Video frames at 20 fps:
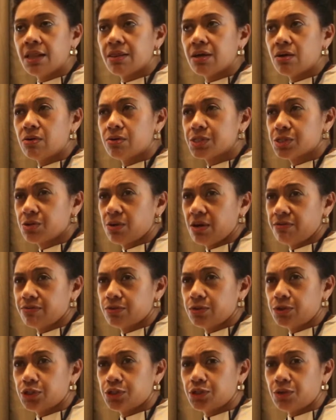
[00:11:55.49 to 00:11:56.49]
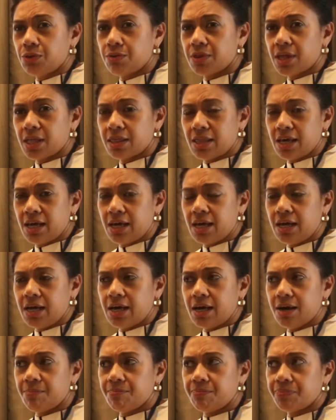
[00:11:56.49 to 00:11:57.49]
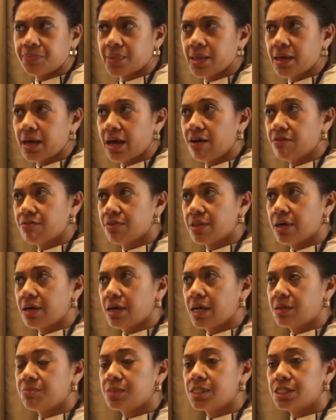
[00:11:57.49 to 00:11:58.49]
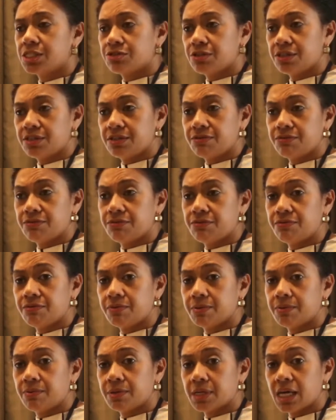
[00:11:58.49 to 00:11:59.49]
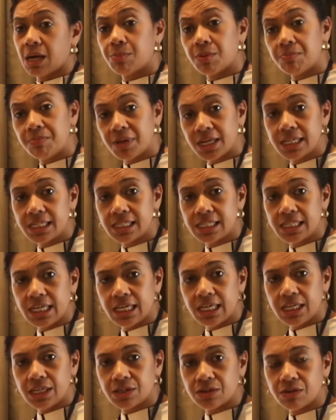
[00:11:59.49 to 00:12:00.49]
They also have to show that they have the administrative capability,